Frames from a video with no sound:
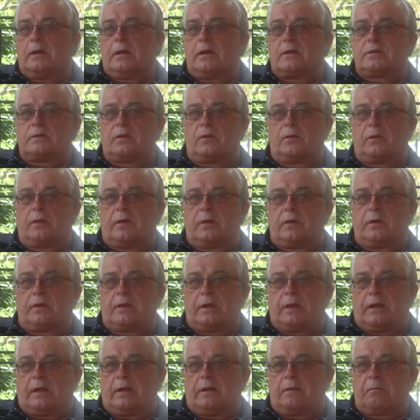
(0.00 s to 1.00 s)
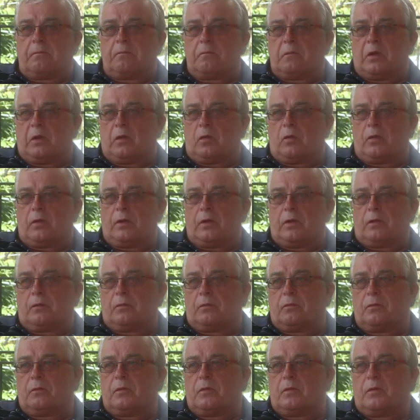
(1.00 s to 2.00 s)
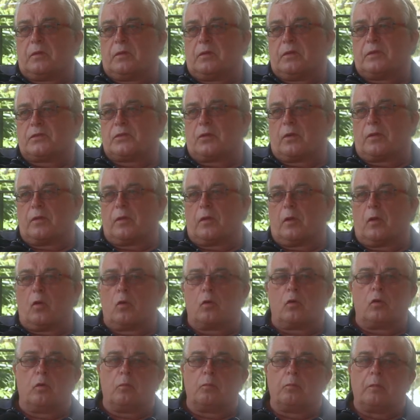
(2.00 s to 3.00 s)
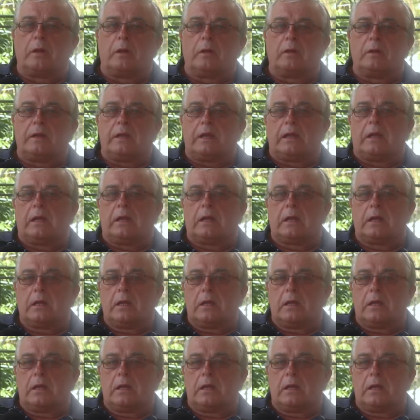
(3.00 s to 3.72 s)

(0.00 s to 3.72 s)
so that the sort of the local building